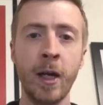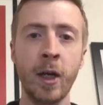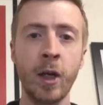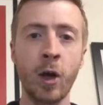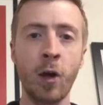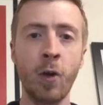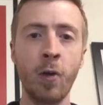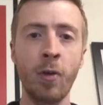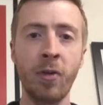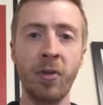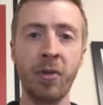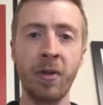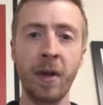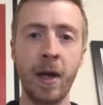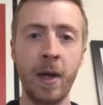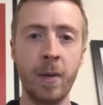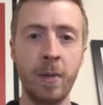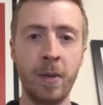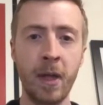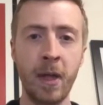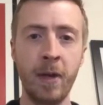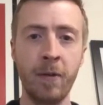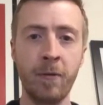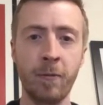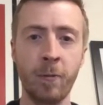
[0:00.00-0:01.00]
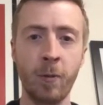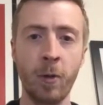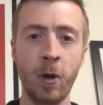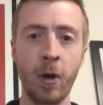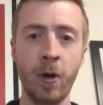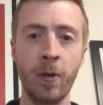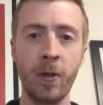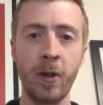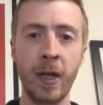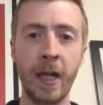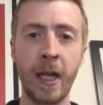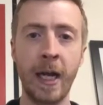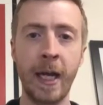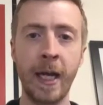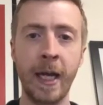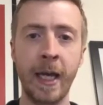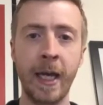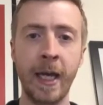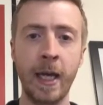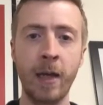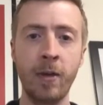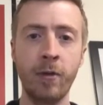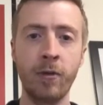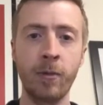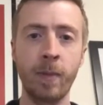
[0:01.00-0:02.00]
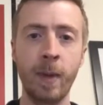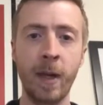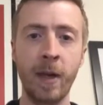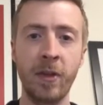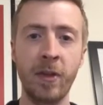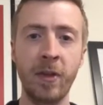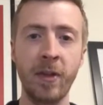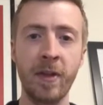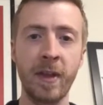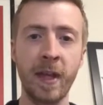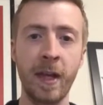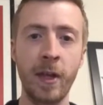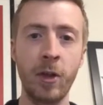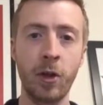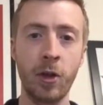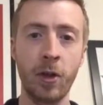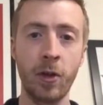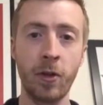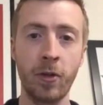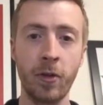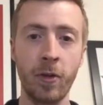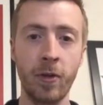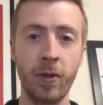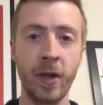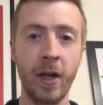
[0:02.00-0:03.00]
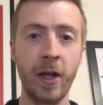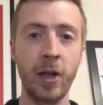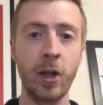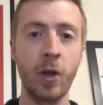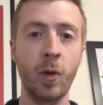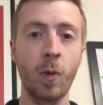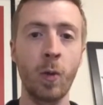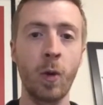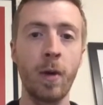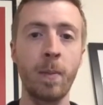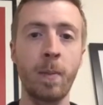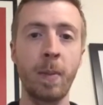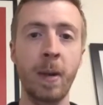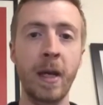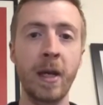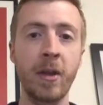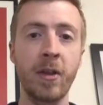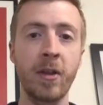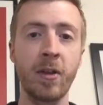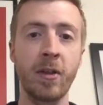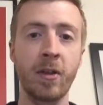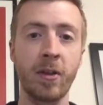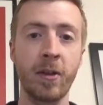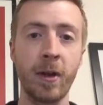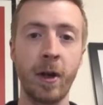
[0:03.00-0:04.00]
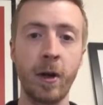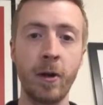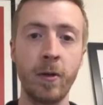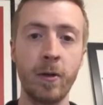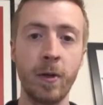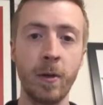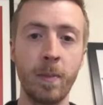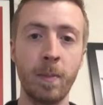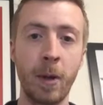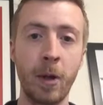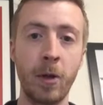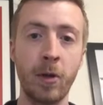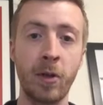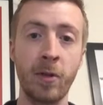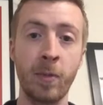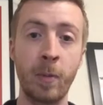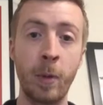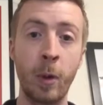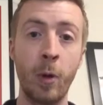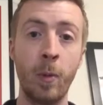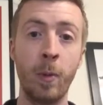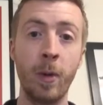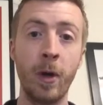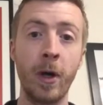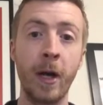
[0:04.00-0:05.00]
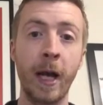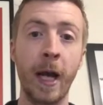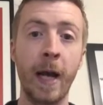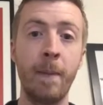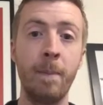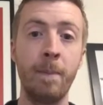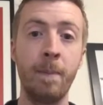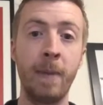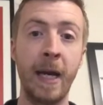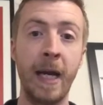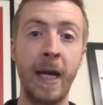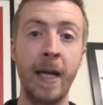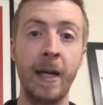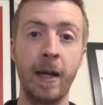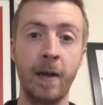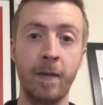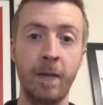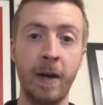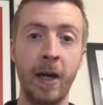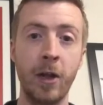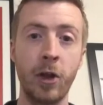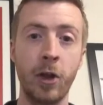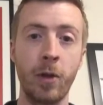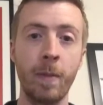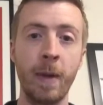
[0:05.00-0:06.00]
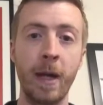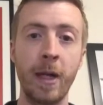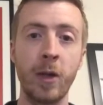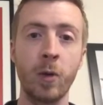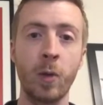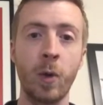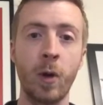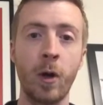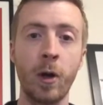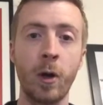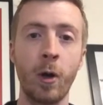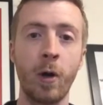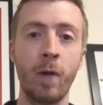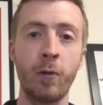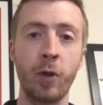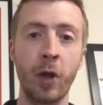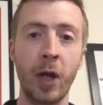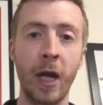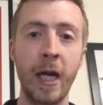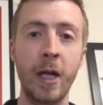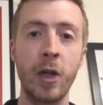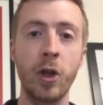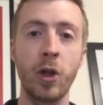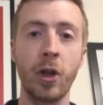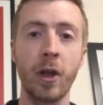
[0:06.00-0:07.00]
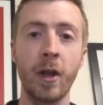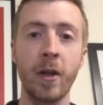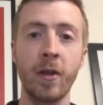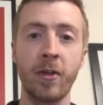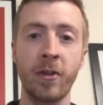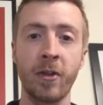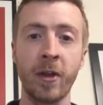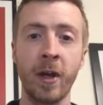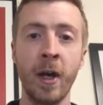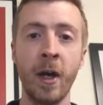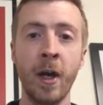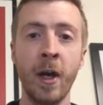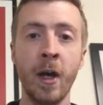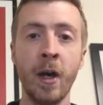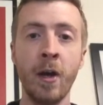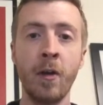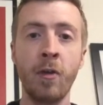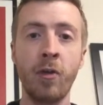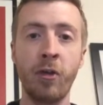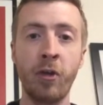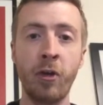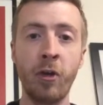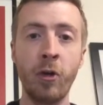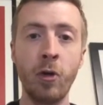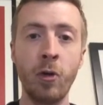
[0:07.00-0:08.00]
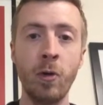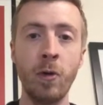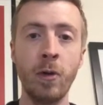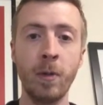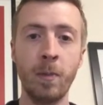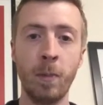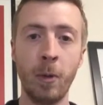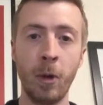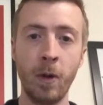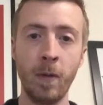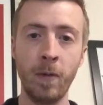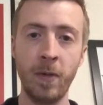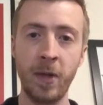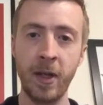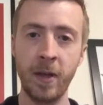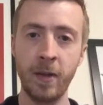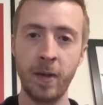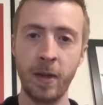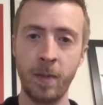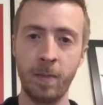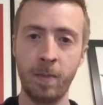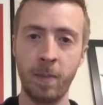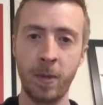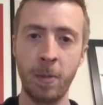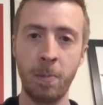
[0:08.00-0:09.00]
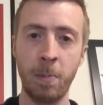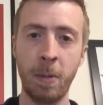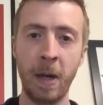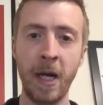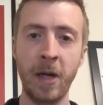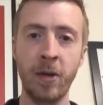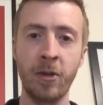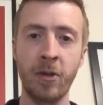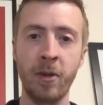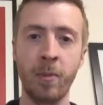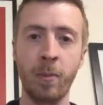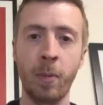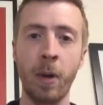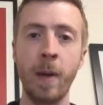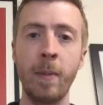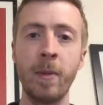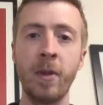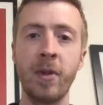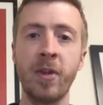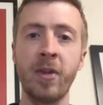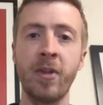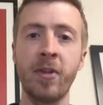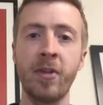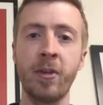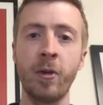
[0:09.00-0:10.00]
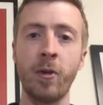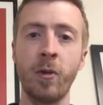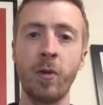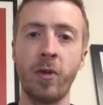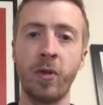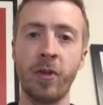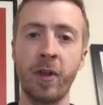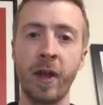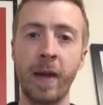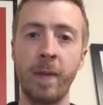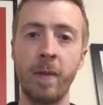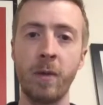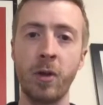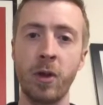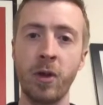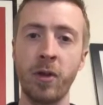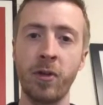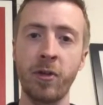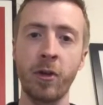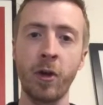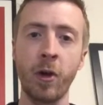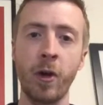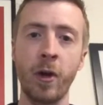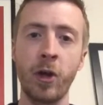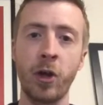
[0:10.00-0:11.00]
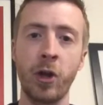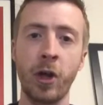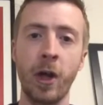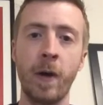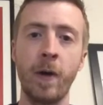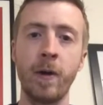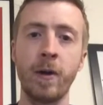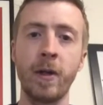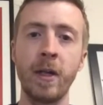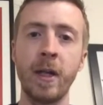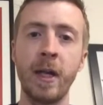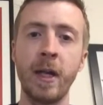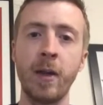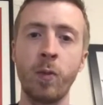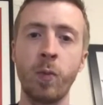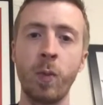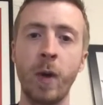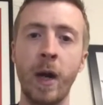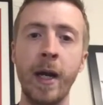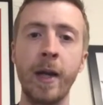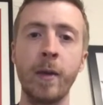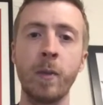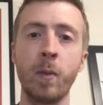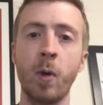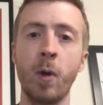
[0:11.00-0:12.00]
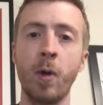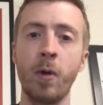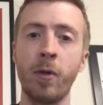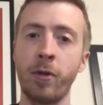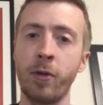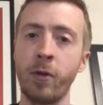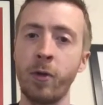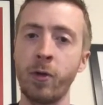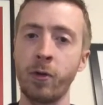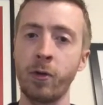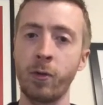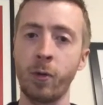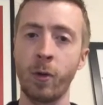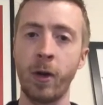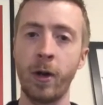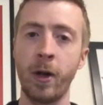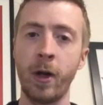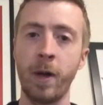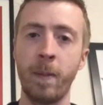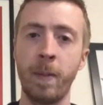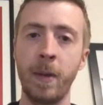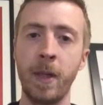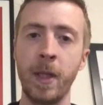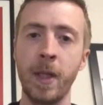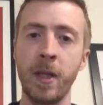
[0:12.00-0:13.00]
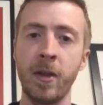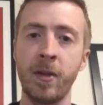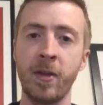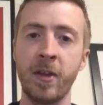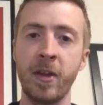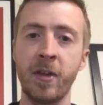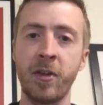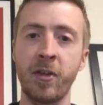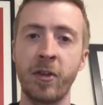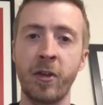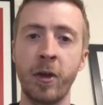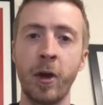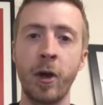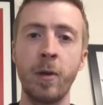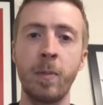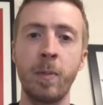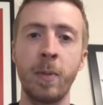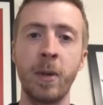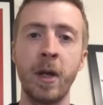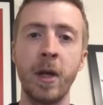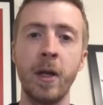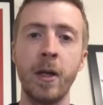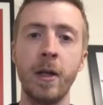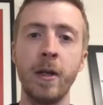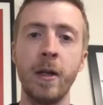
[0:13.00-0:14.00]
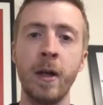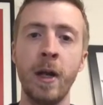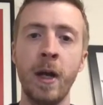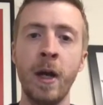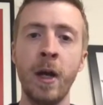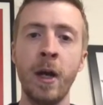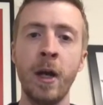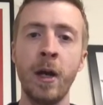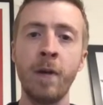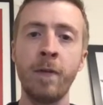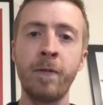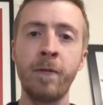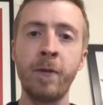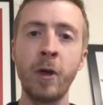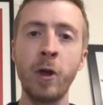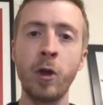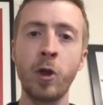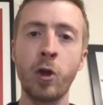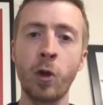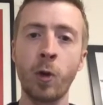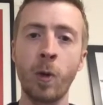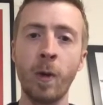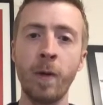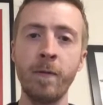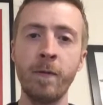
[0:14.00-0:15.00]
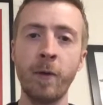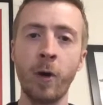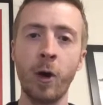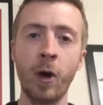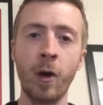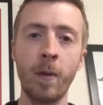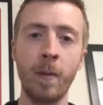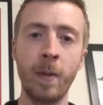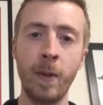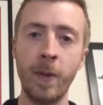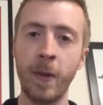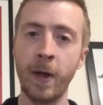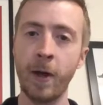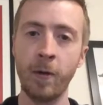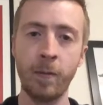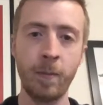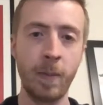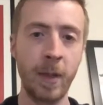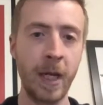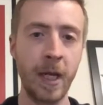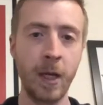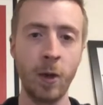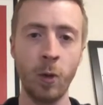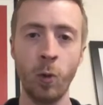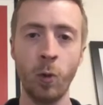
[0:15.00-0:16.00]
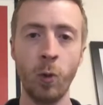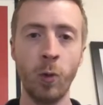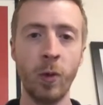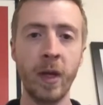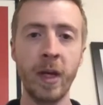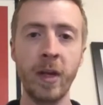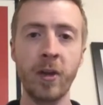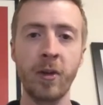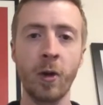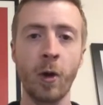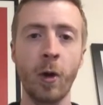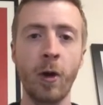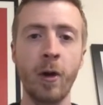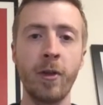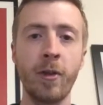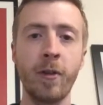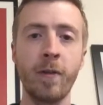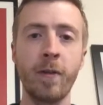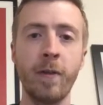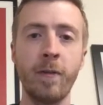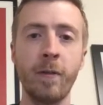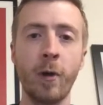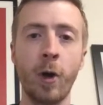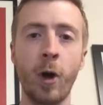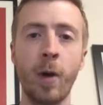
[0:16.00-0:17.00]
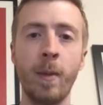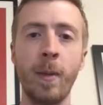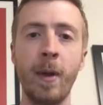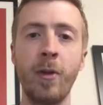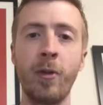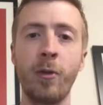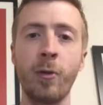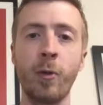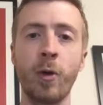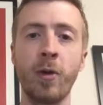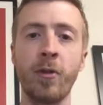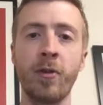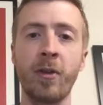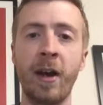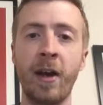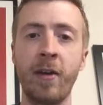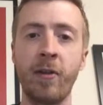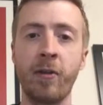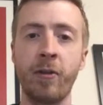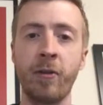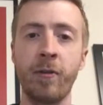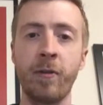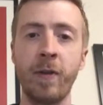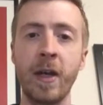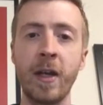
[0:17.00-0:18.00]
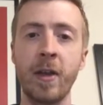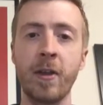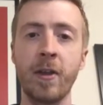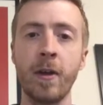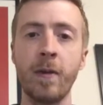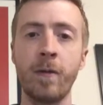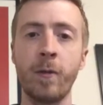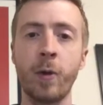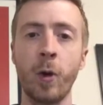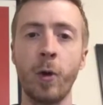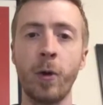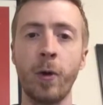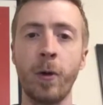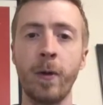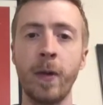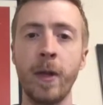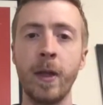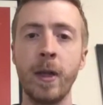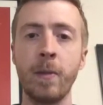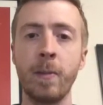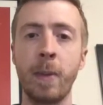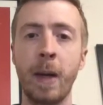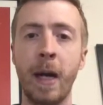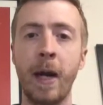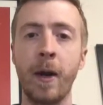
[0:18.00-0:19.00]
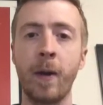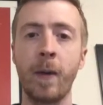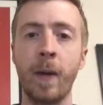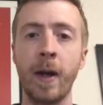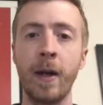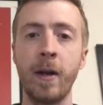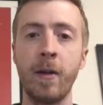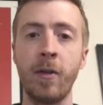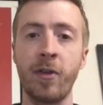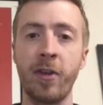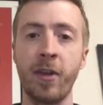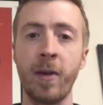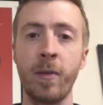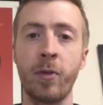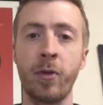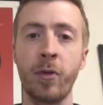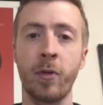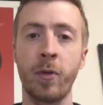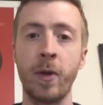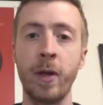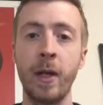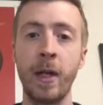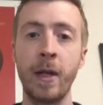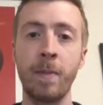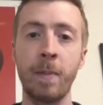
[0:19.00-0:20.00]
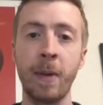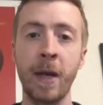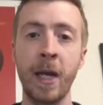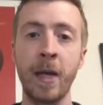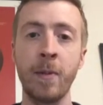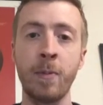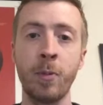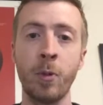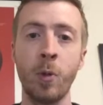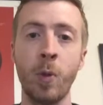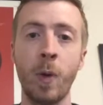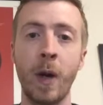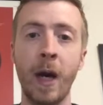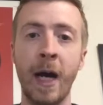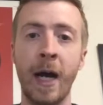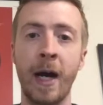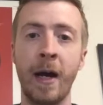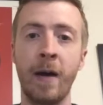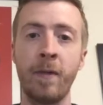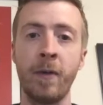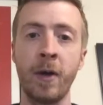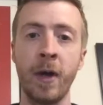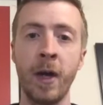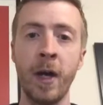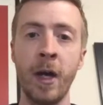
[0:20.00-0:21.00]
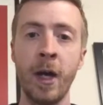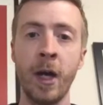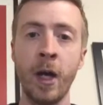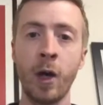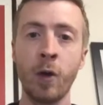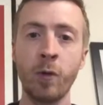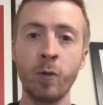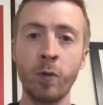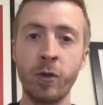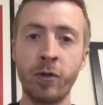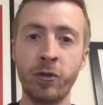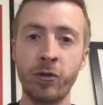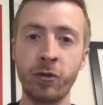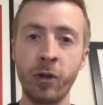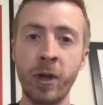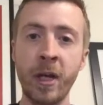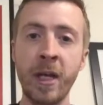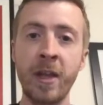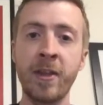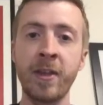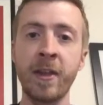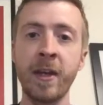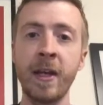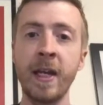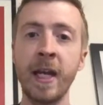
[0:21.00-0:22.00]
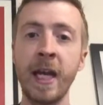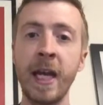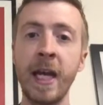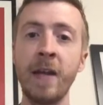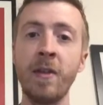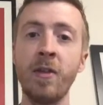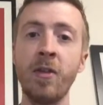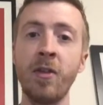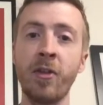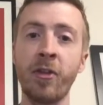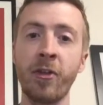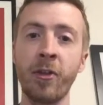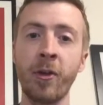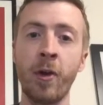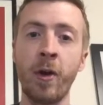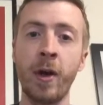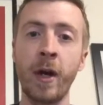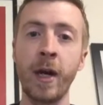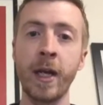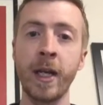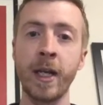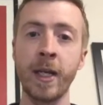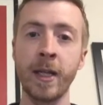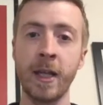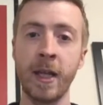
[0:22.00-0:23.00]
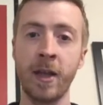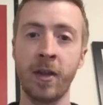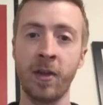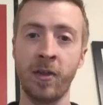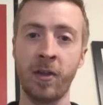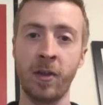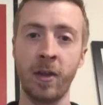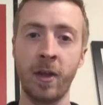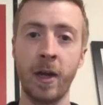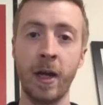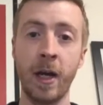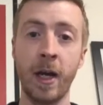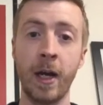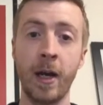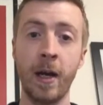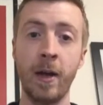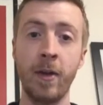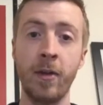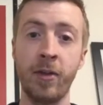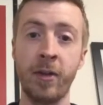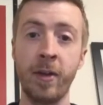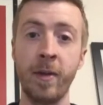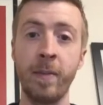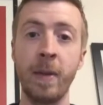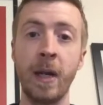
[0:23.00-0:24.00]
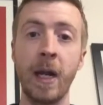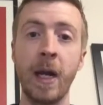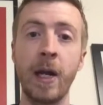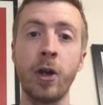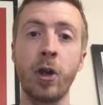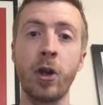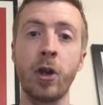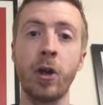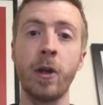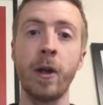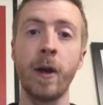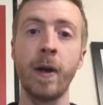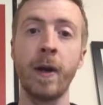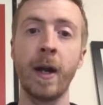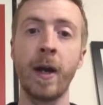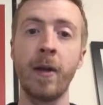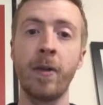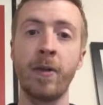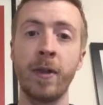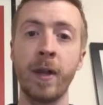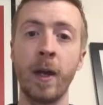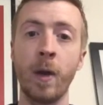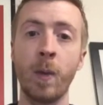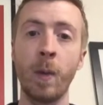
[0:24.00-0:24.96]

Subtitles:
concept, if rather lacking in dramatic tension. So it's actually quite pleasing to note that both Spielberg and Penn have actually made quite a lot of changes to the book. The basic premise is still the same, which is Ty Sheridan is Wade Watts, who's grown up in this dystopian future environment. There have been all these kinds of environmental catastrophes that have gone on in the background, and subsequently people have retreated inside this simulation known as the